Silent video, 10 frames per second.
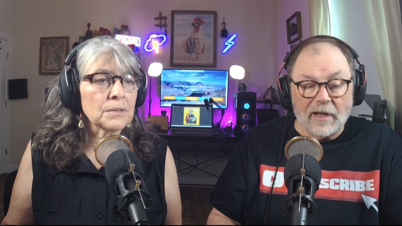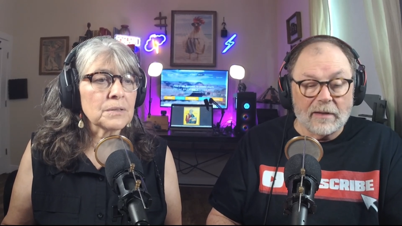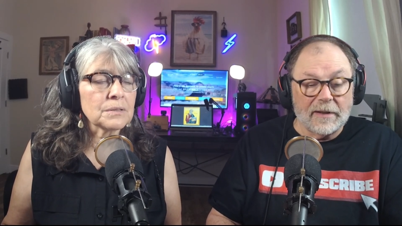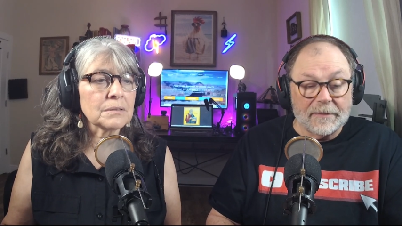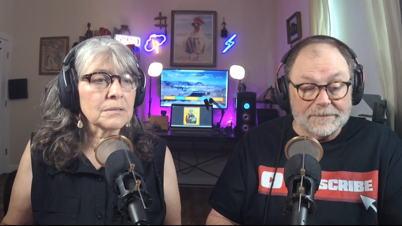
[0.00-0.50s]

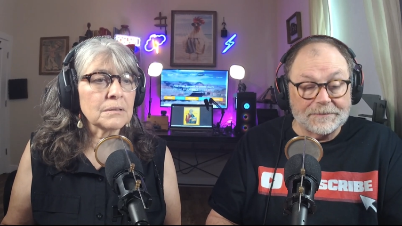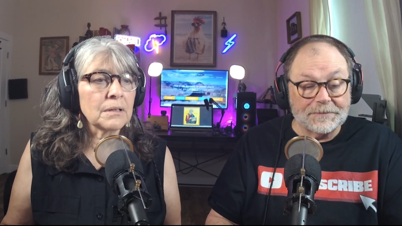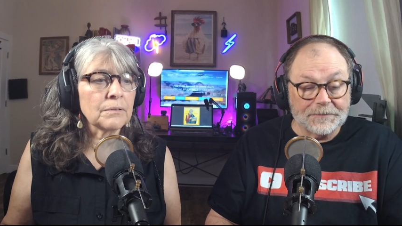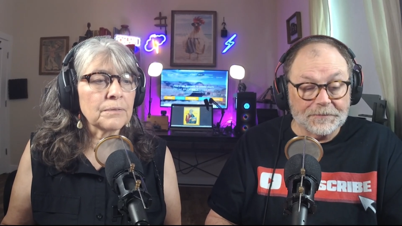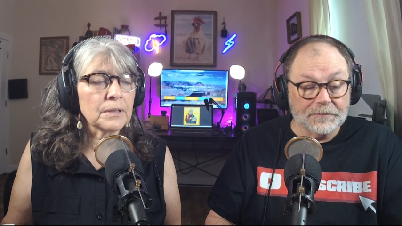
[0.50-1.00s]
Speaker 1: Because
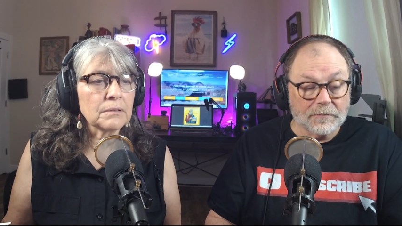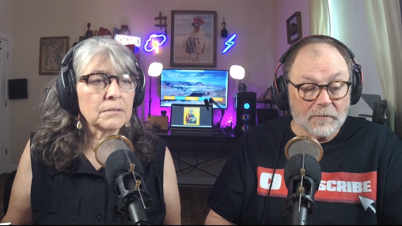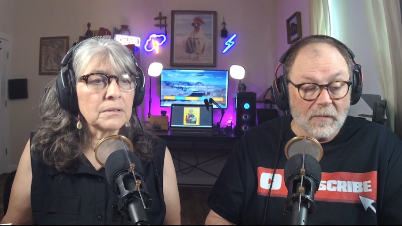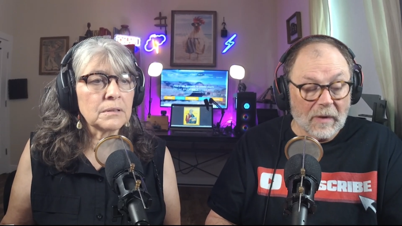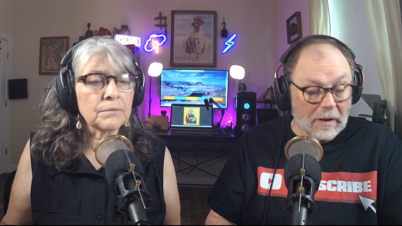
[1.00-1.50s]
if the
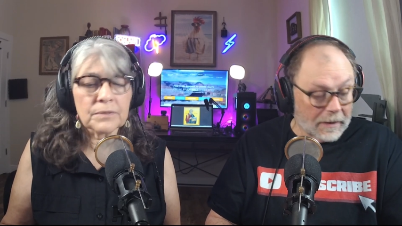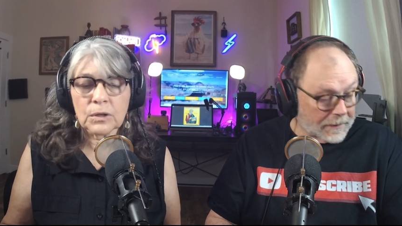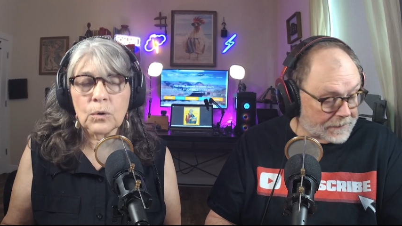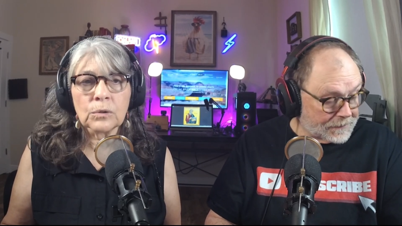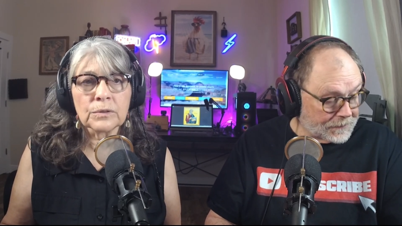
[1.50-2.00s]
if the
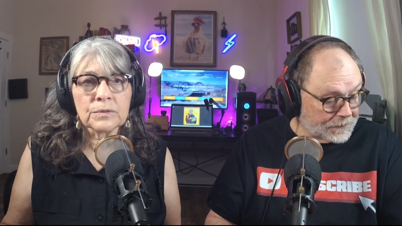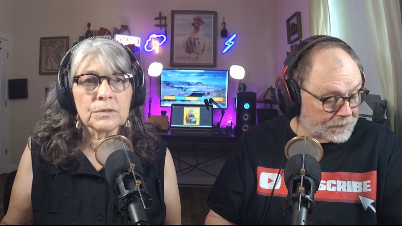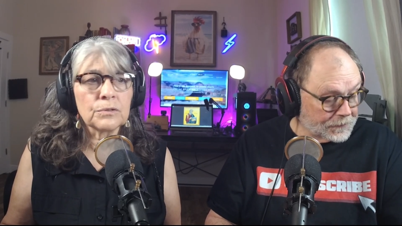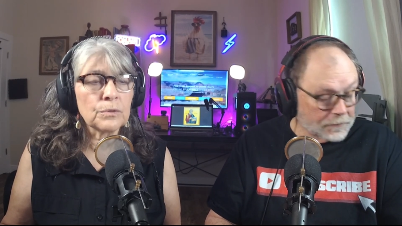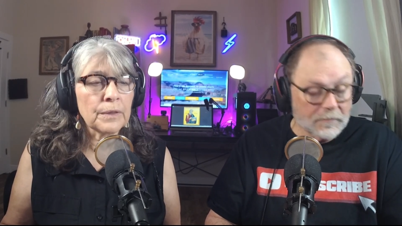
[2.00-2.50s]
goal is
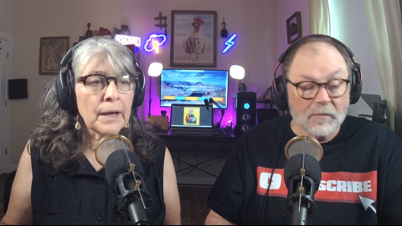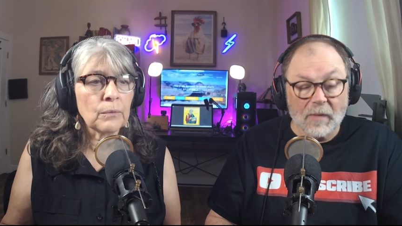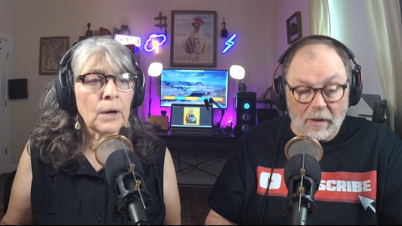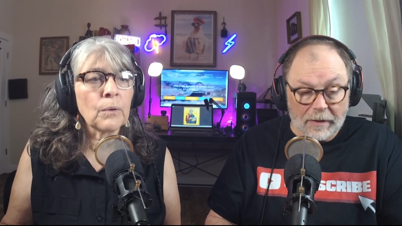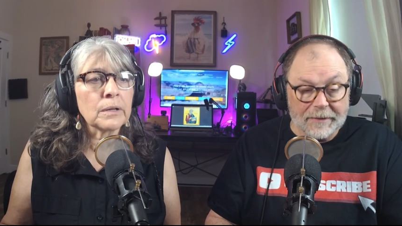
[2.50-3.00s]
to do that,
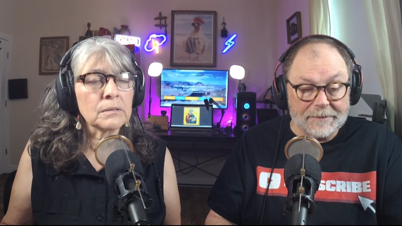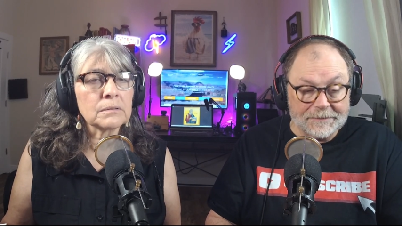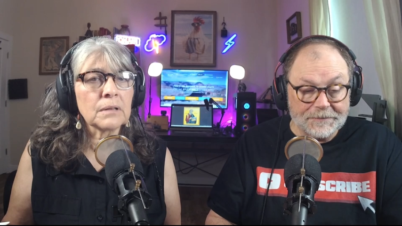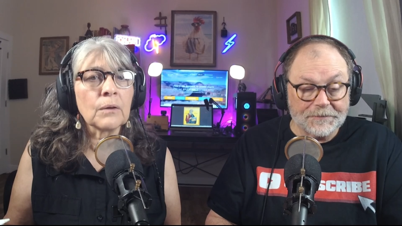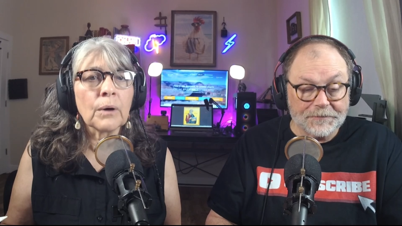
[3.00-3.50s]
I want
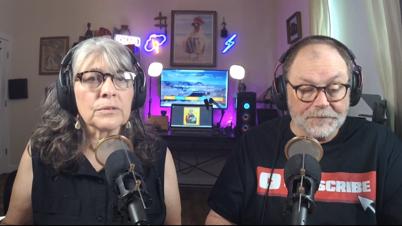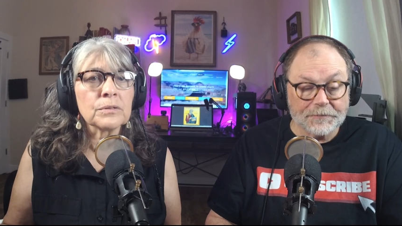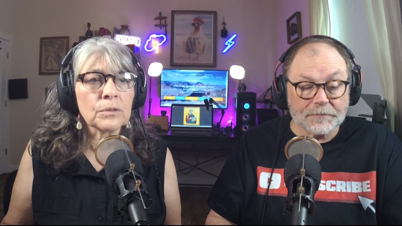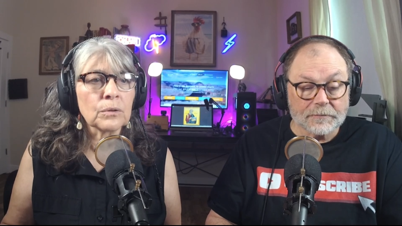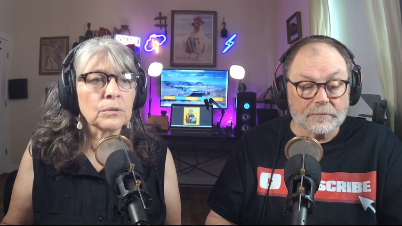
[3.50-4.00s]
I want to
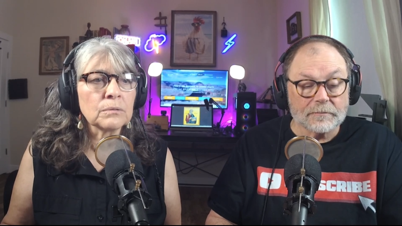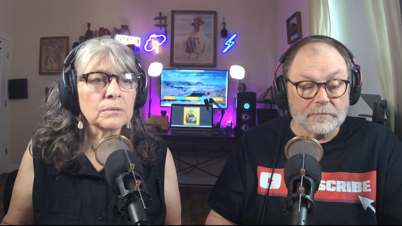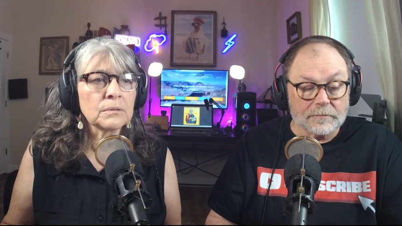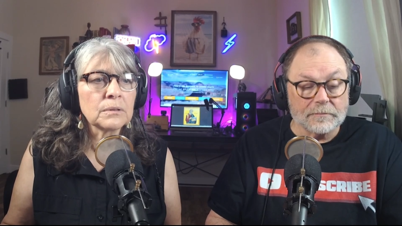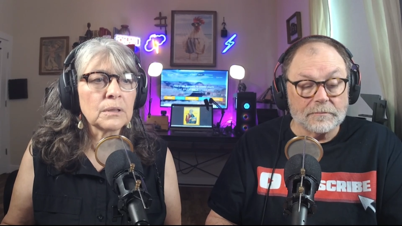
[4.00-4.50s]
know
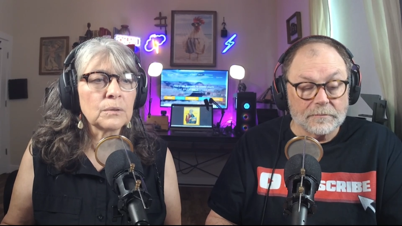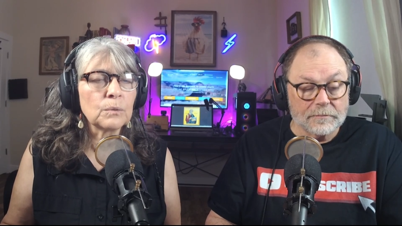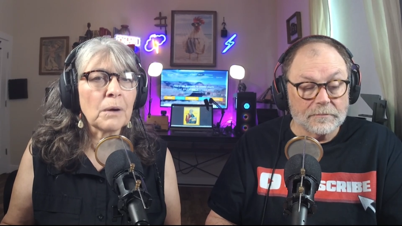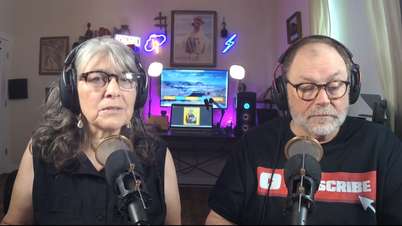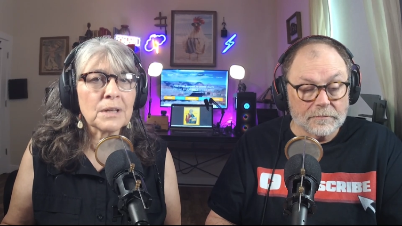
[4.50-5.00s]
who
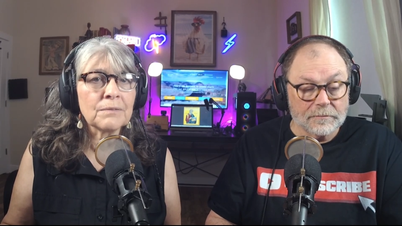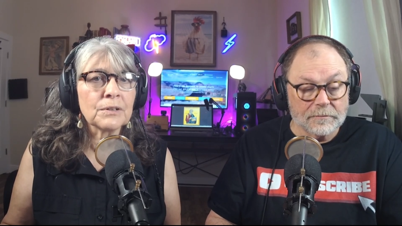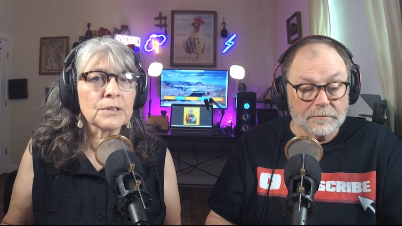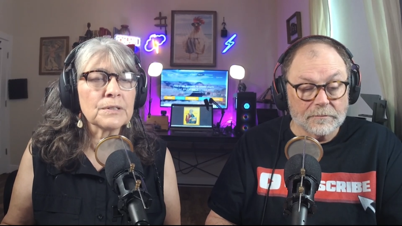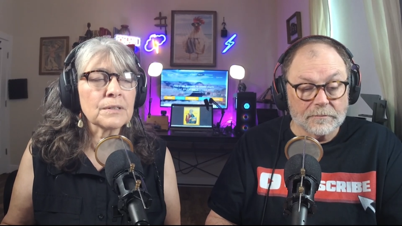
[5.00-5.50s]
my
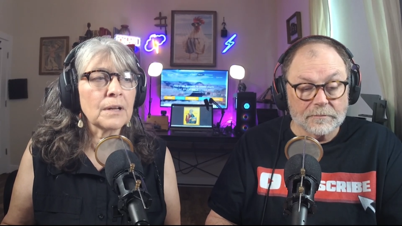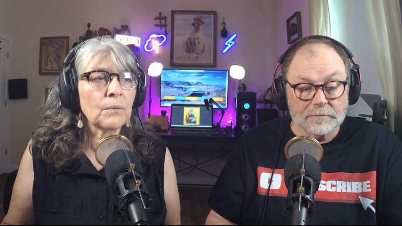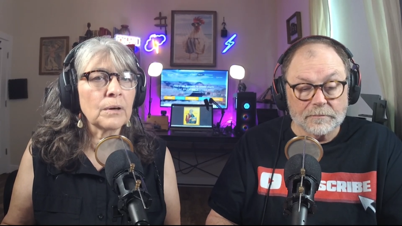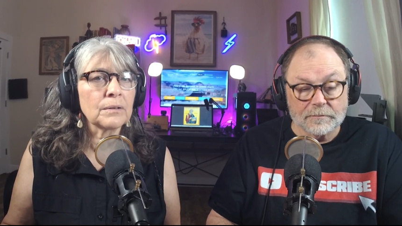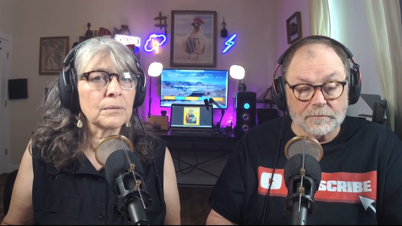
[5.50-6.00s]
Savior is, and I
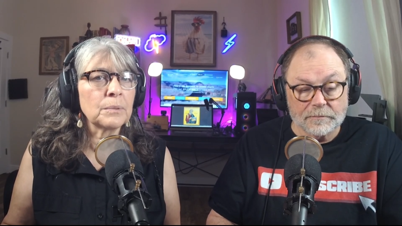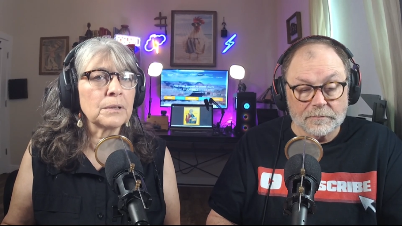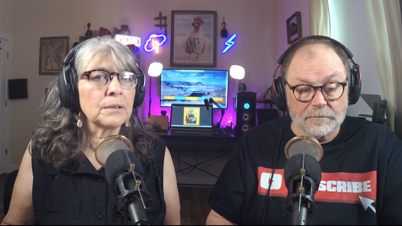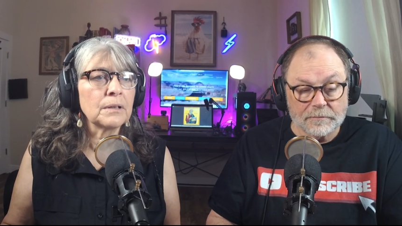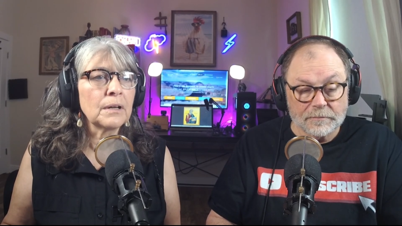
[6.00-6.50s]
want to
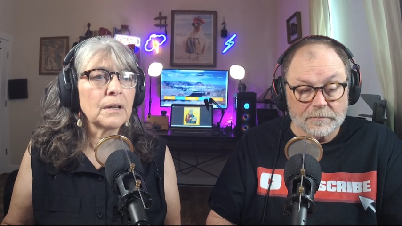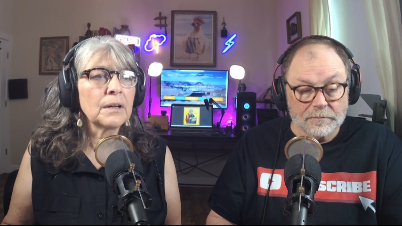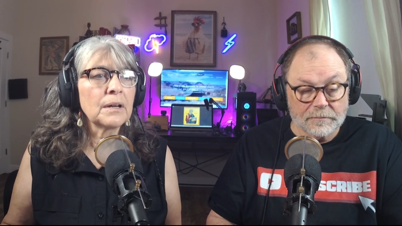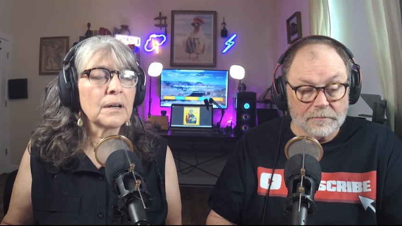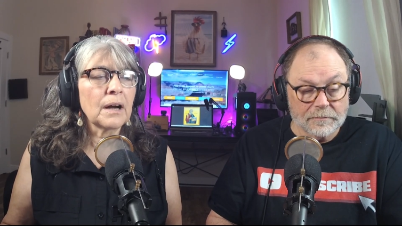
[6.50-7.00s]
be
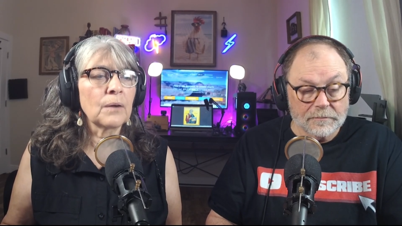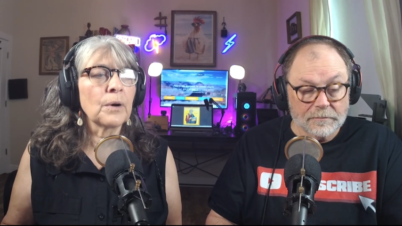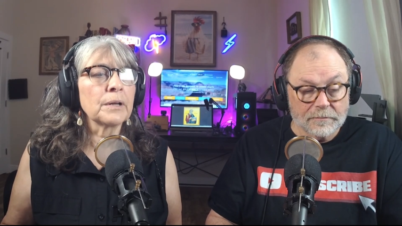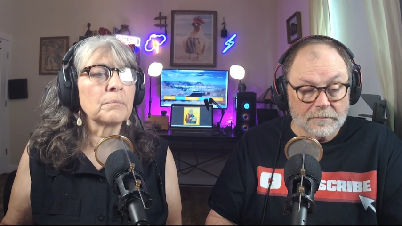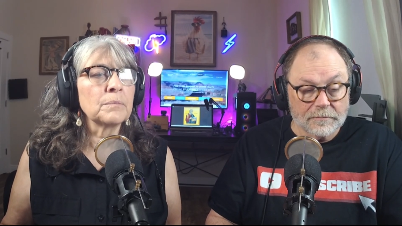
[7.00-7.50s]
I
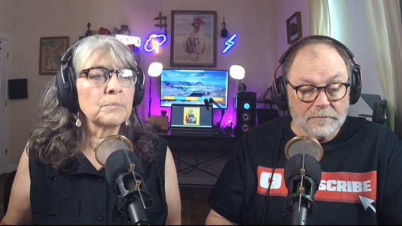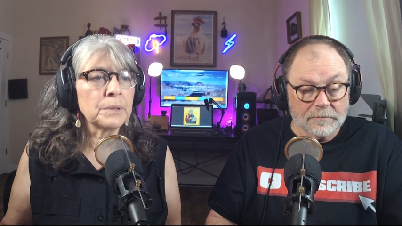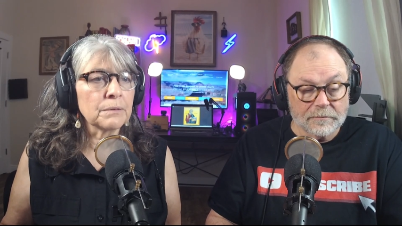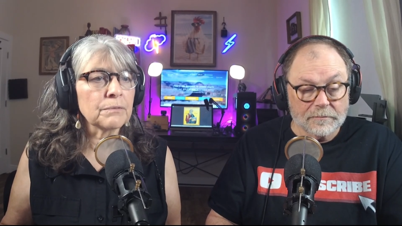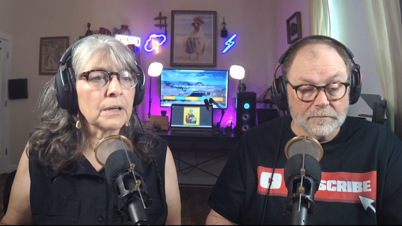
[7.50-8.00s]
want to be
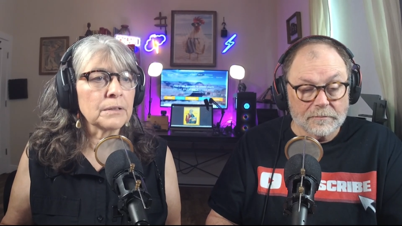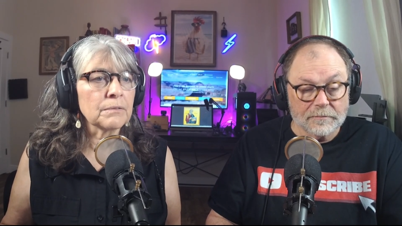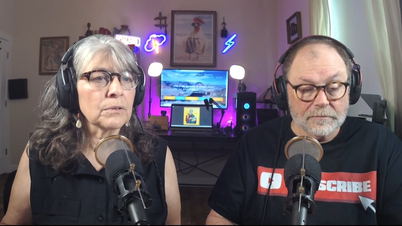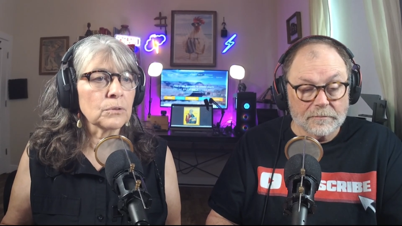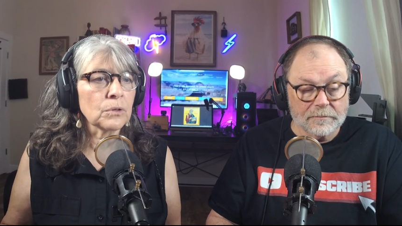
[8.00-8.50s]
a friend of
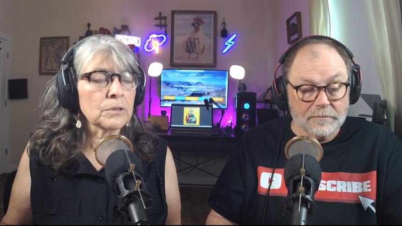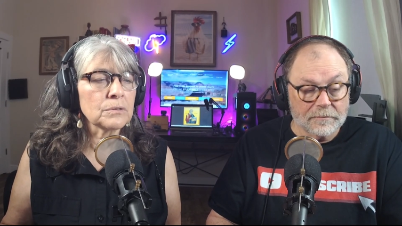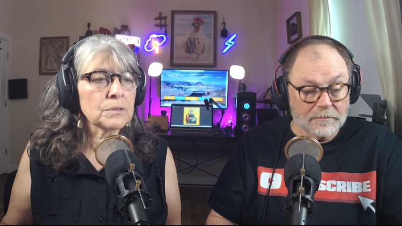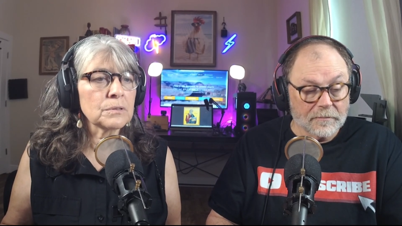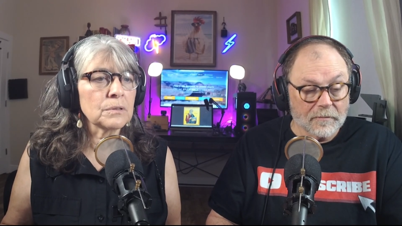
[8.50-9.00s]
the Lord's.